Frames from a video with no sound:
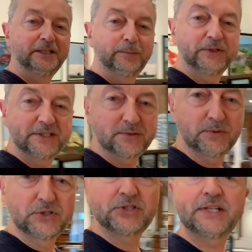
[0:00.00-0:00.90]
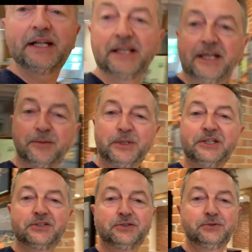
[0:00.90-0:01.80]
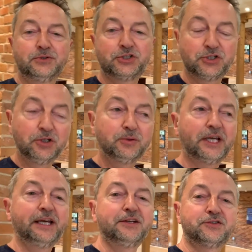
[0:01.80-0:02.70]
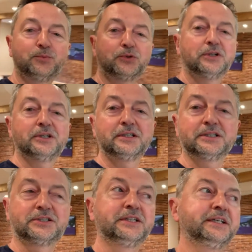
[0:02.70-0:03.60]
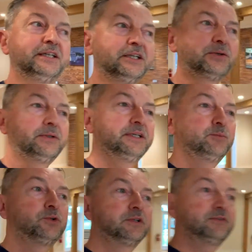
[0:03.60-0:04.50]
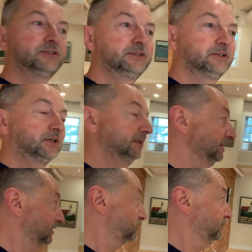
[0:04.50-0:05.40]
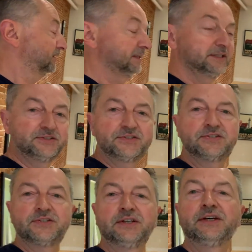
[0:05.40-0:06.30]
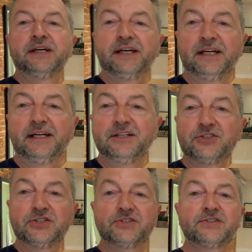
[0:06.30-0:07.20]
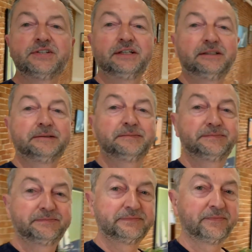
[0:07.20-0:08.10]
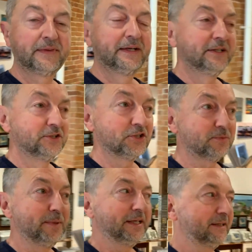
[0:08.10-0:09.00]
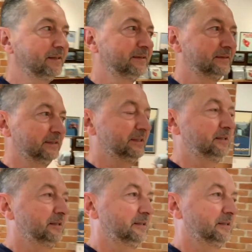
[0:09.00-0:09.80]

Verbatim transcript: but this will just allow me to showcase more art, create more of an art experience, and just, um, just make it a, uh,